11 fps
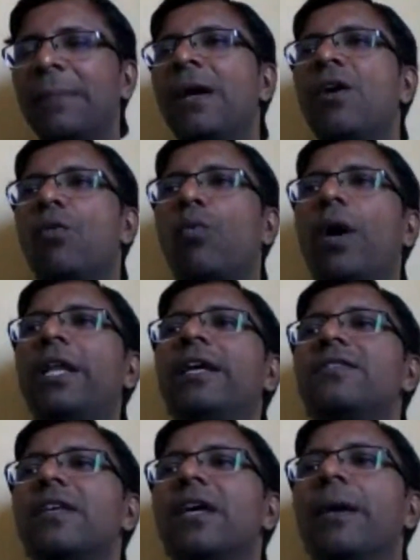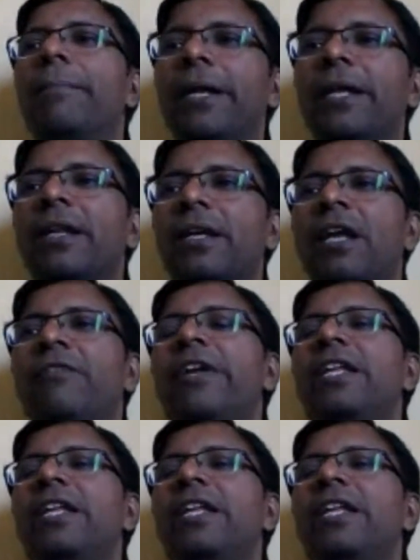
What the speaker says: One is better convenience.